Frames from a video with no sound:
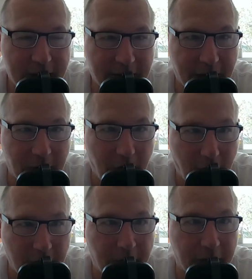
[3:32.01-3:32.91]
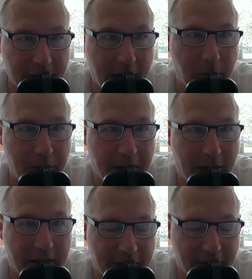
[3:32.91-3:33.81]
then I think, yeah, we
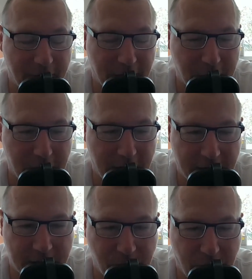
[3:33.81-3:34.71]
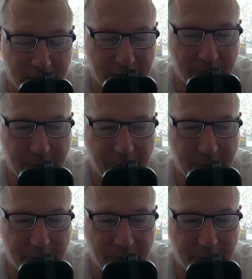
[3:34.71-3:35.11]
can get the victory against Brighton,